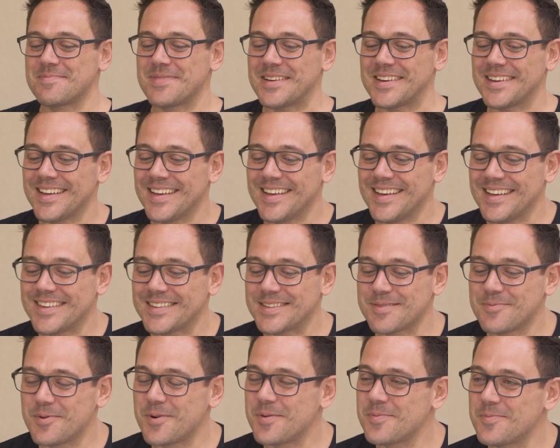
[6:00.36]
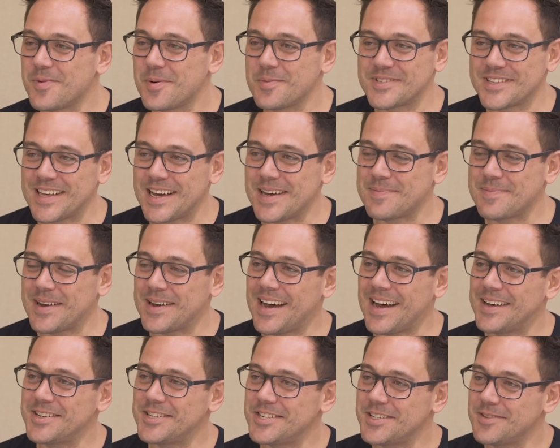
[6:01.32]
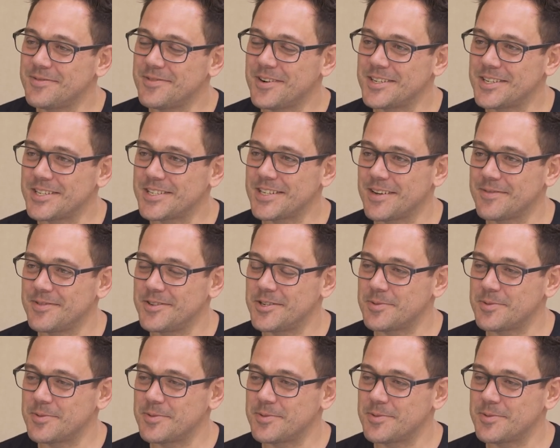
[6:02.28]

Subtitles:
But so what was that about? How did you find yourself in